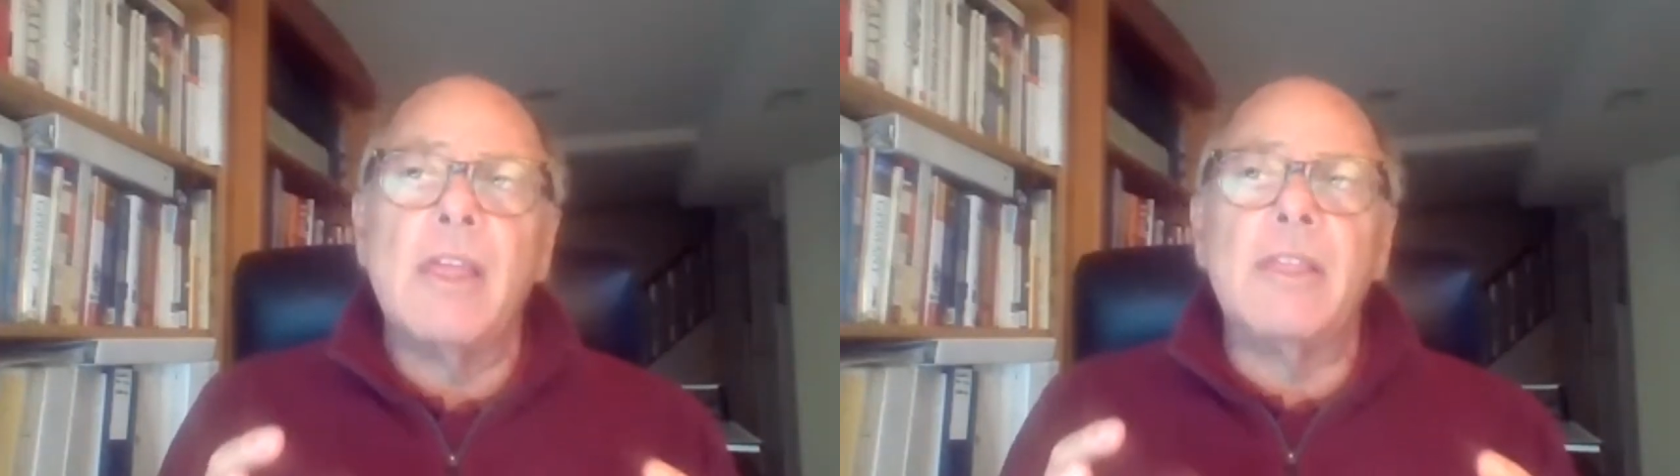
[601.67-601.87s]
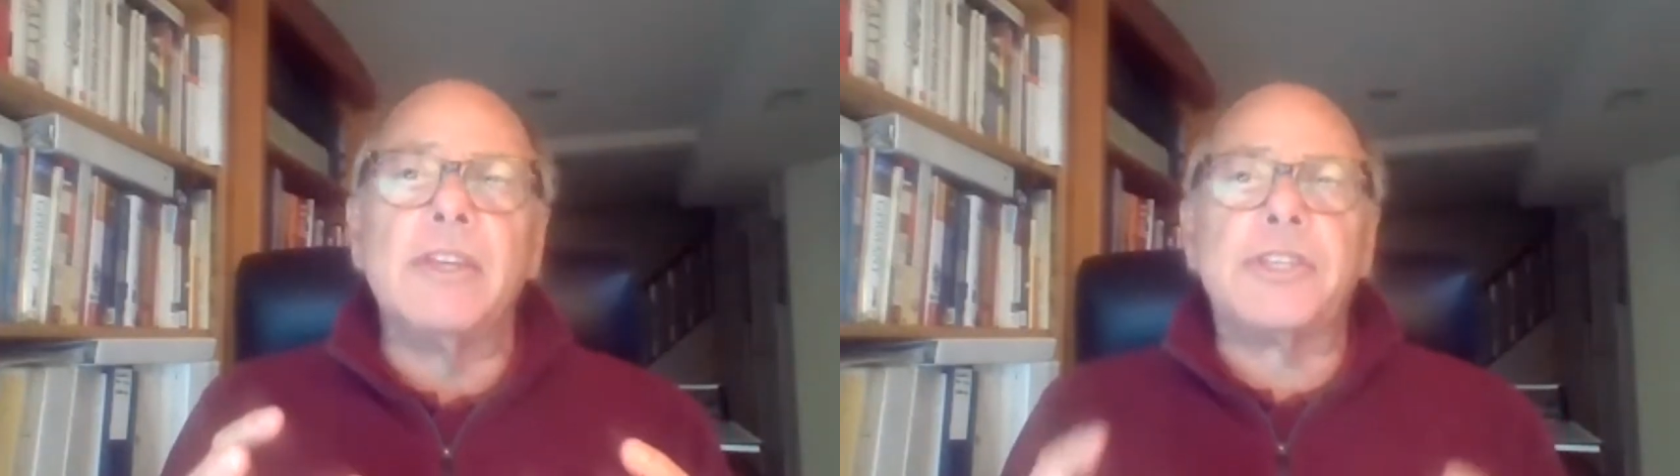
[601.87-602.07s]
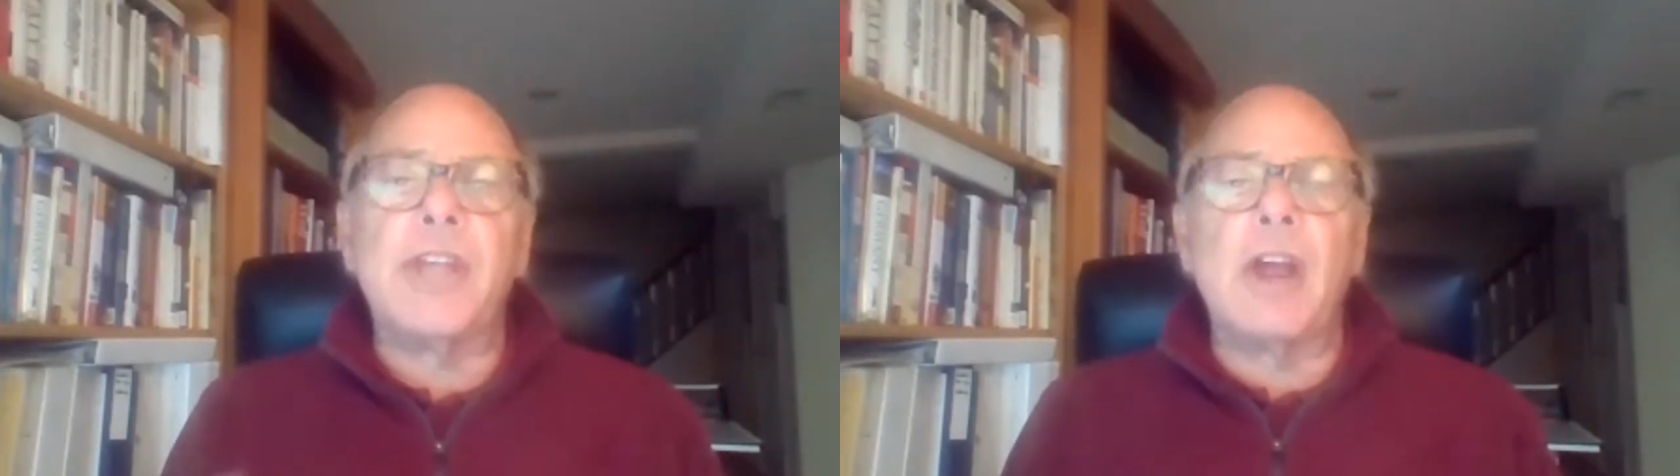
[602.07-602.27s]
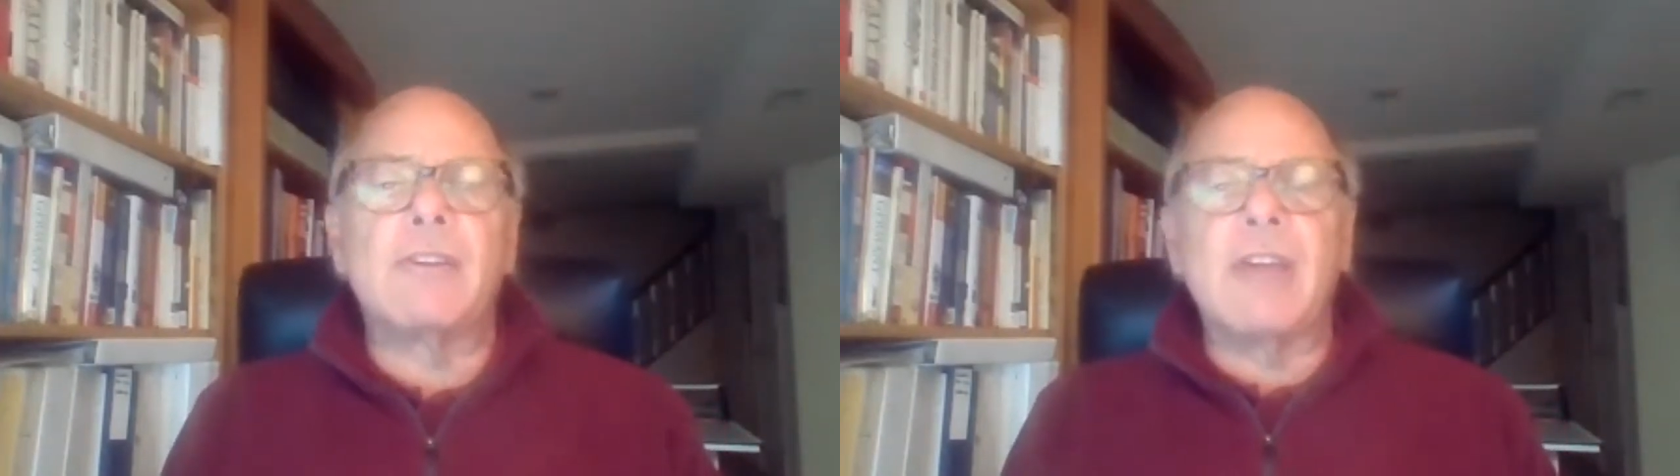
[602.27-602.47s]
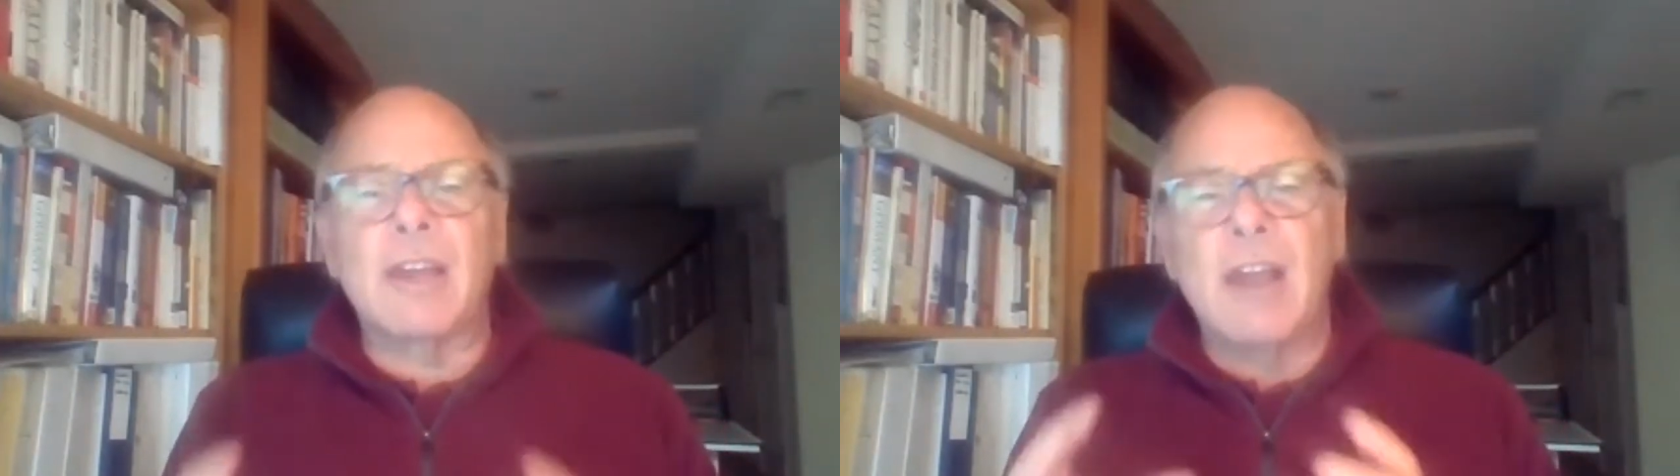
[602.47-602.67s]
The shared
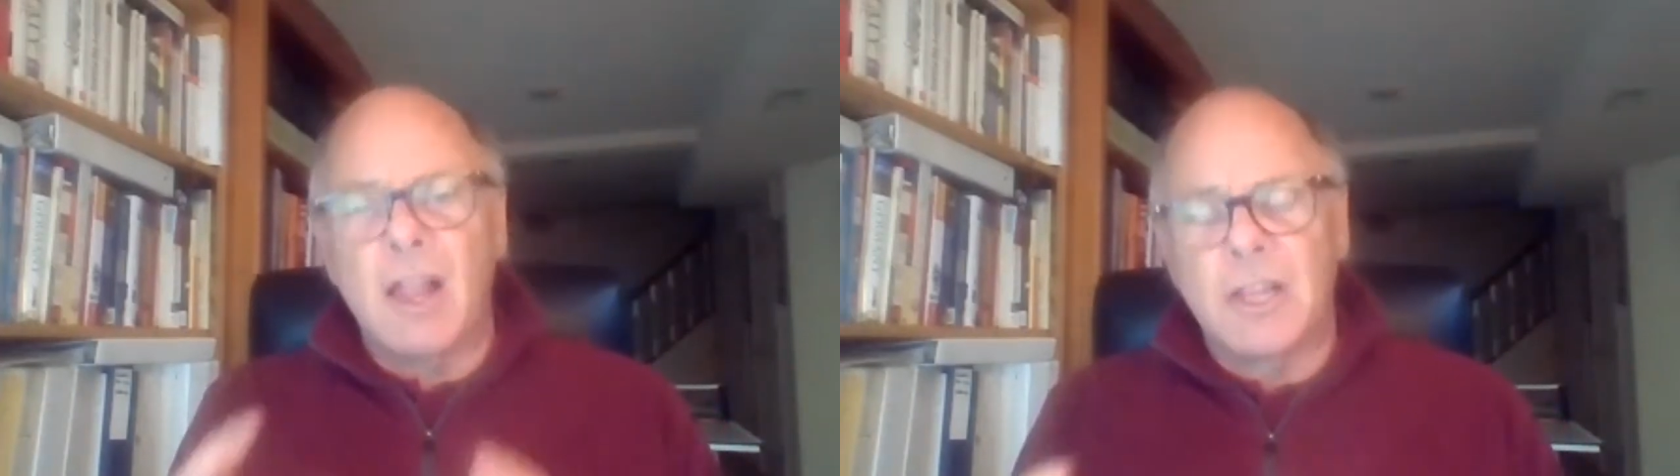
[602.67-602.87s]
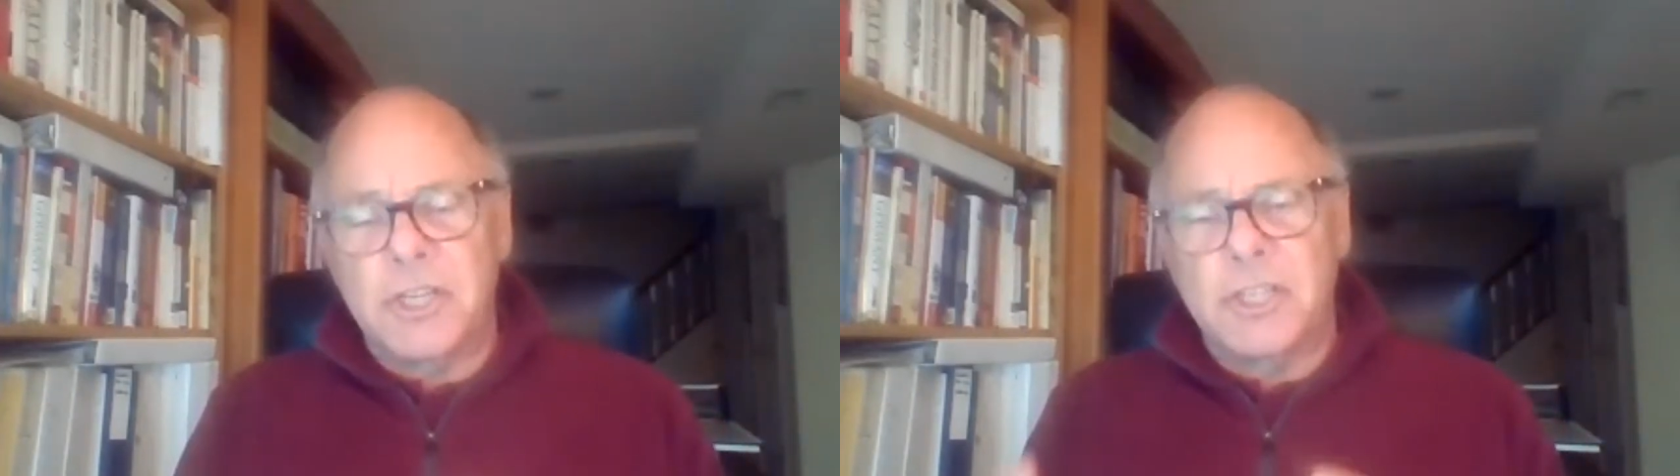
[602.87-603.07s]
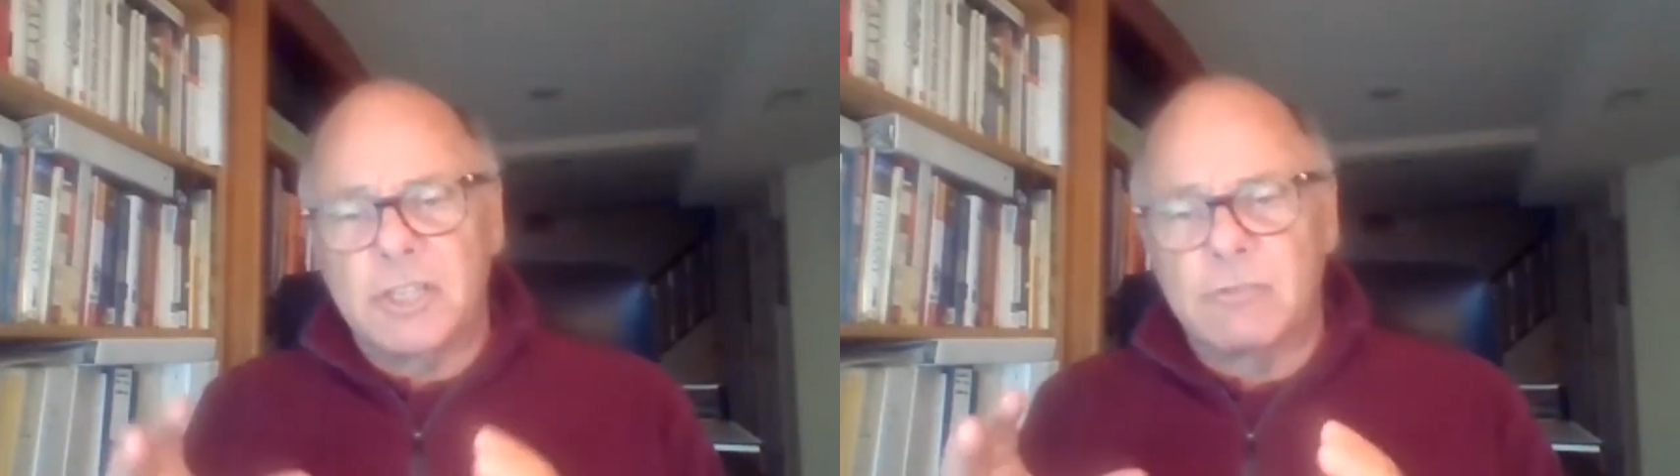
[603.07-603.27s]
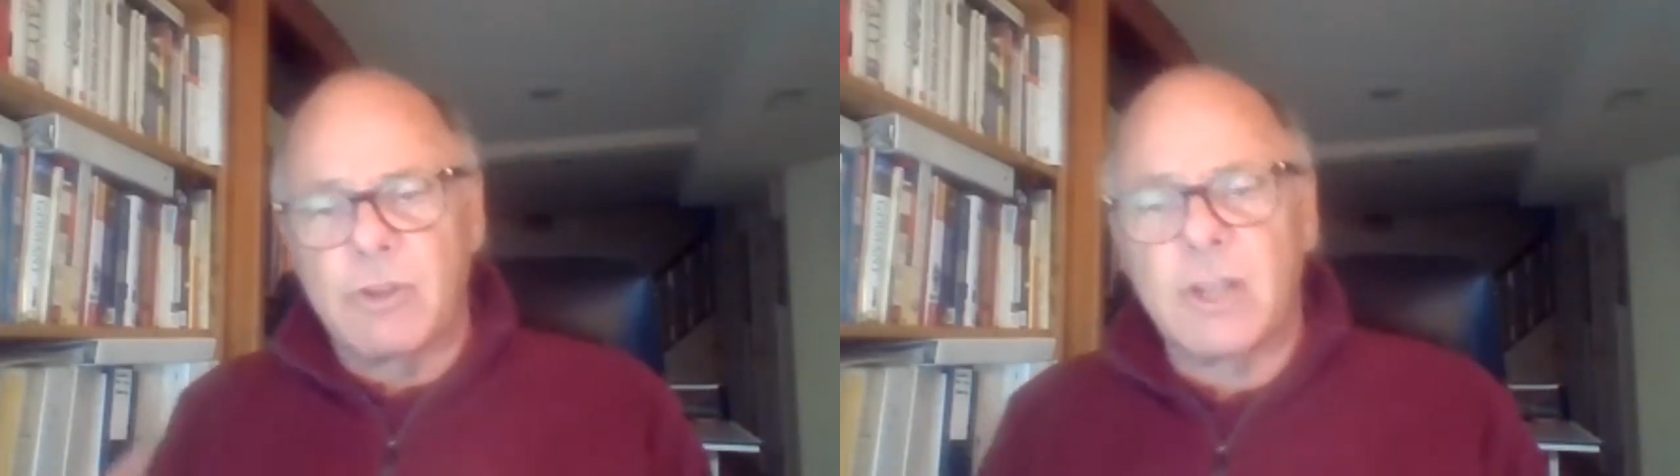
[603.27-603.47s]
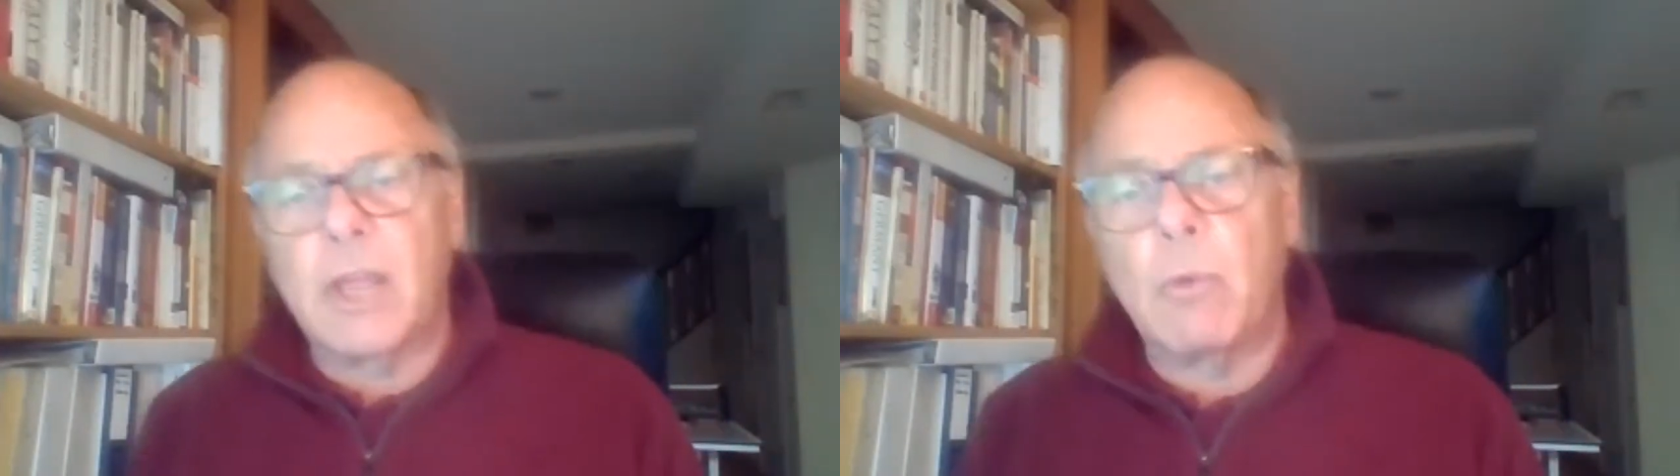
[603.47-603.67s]
technologies is
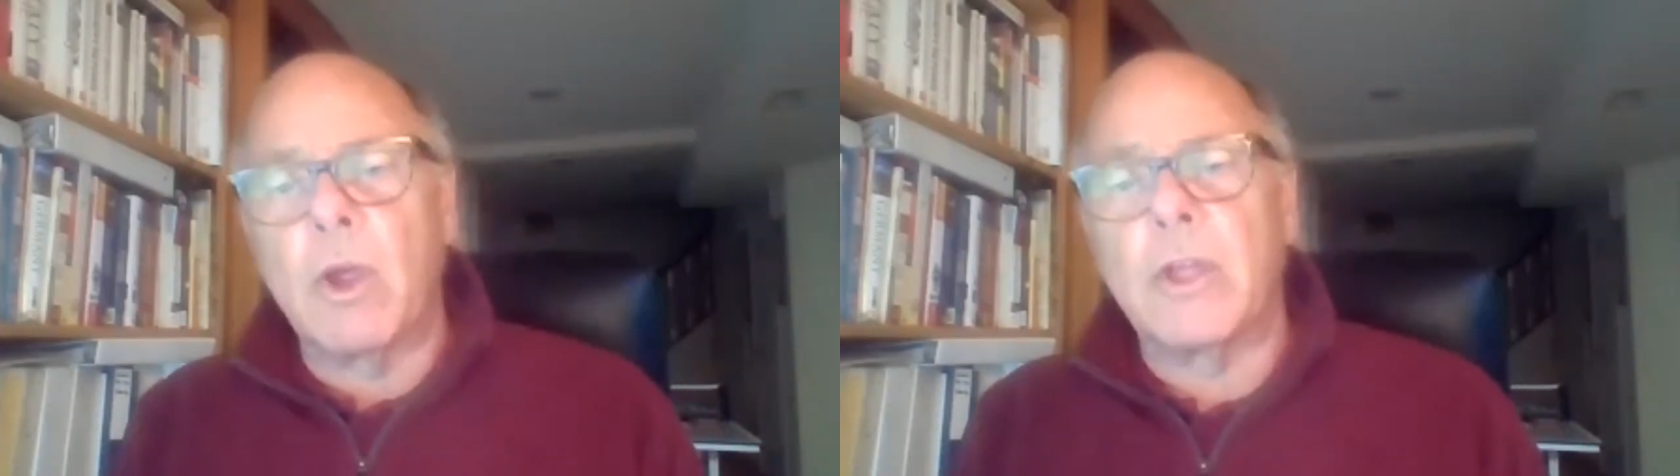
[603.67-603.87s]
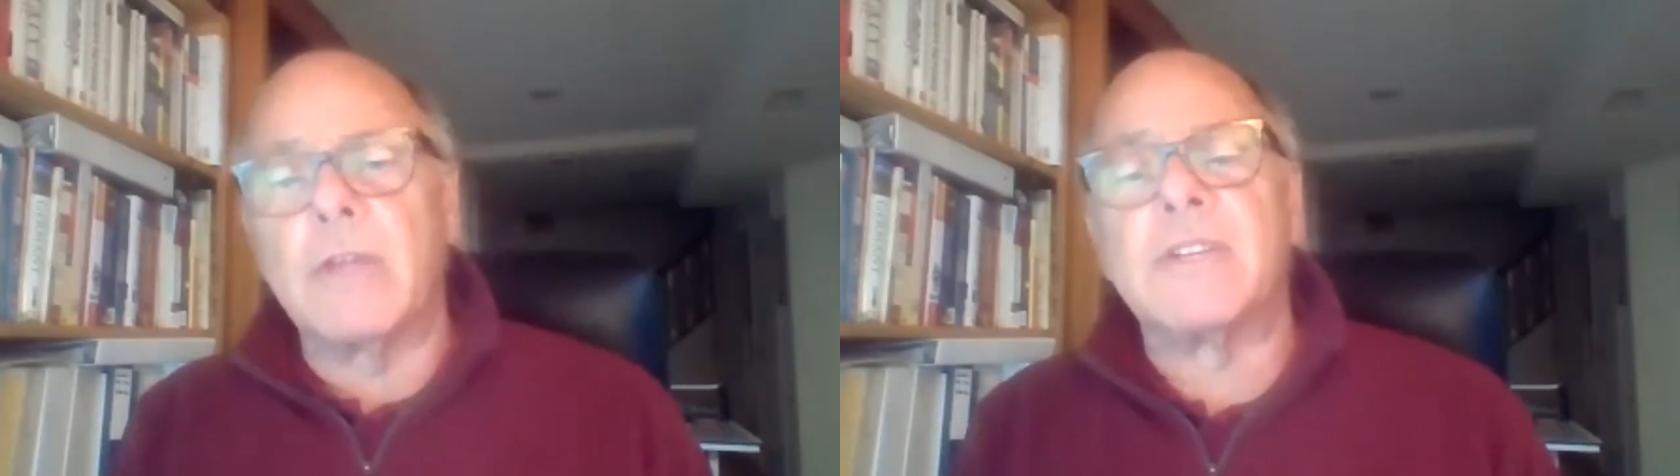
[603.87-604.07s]
really where you've